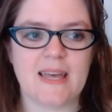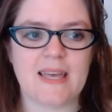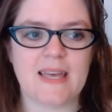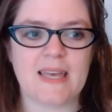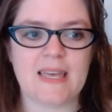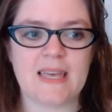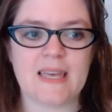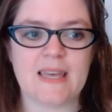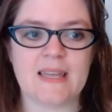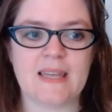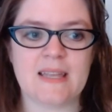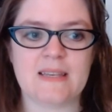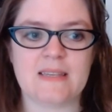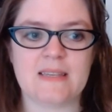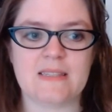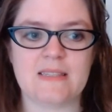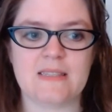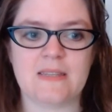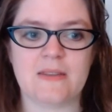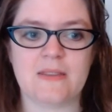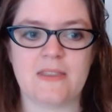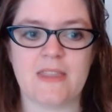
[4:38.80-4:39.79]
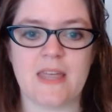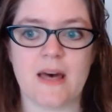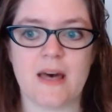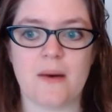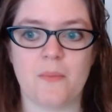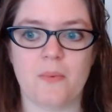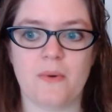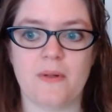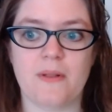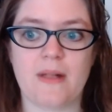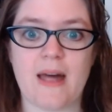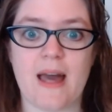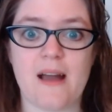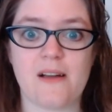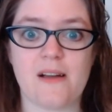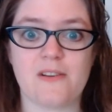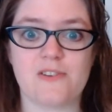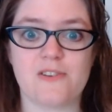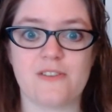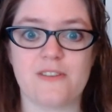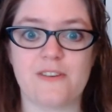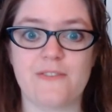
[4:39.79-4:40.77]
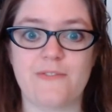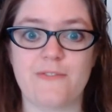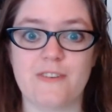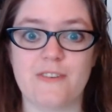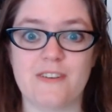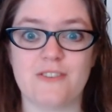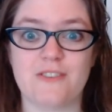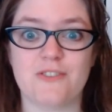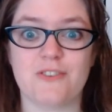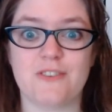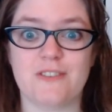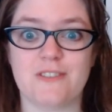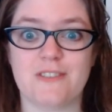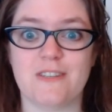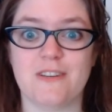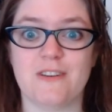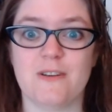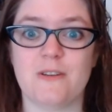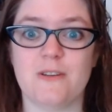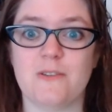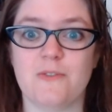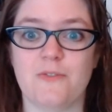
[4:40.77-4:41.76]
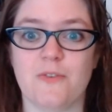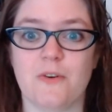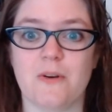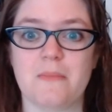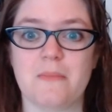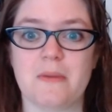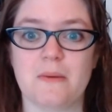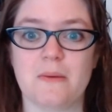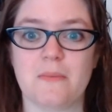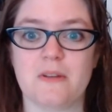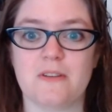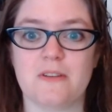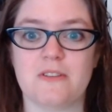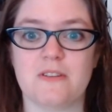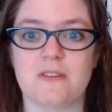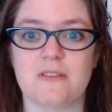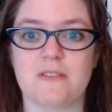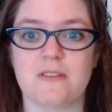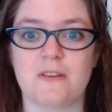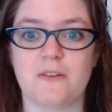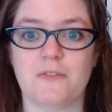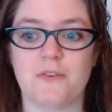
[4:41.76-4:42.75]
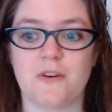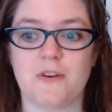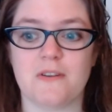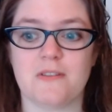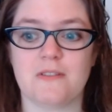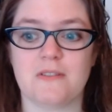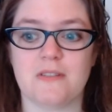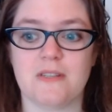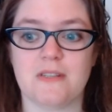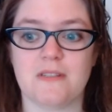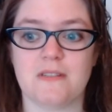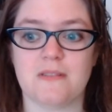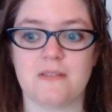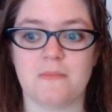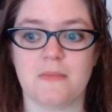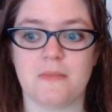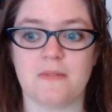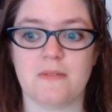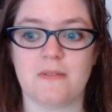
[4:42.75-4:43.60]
and so that will actually finish a series for me which is the first this